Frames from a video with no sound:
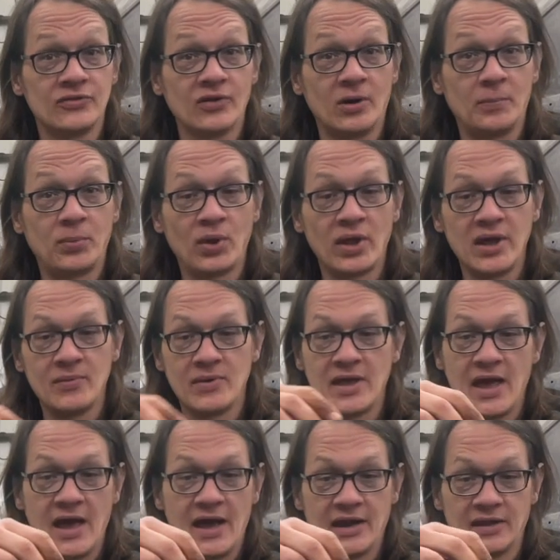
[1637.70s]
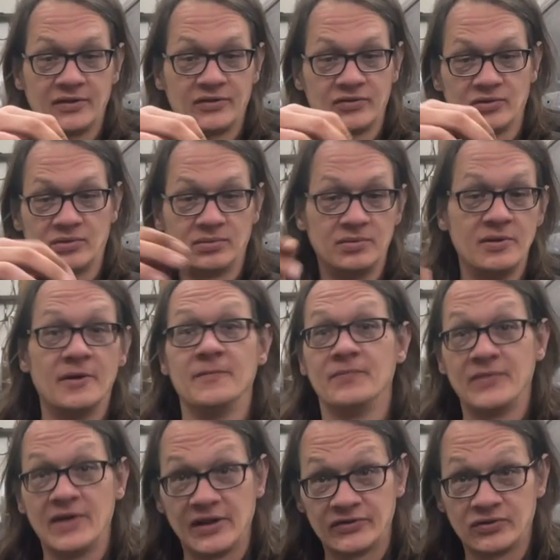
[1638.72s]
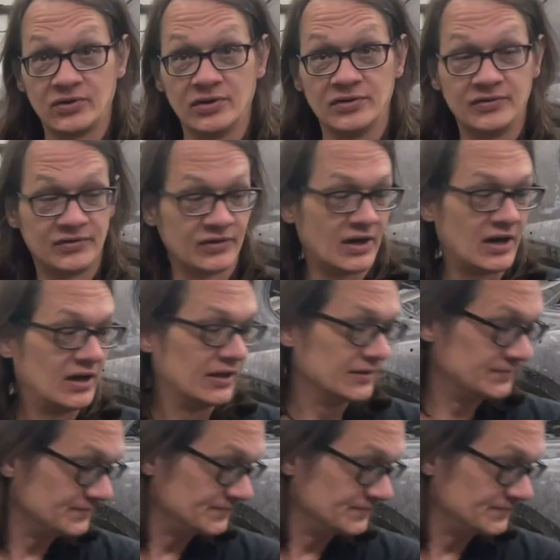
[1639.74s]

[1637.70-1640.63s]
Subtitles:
plate we added, so that's good and solid.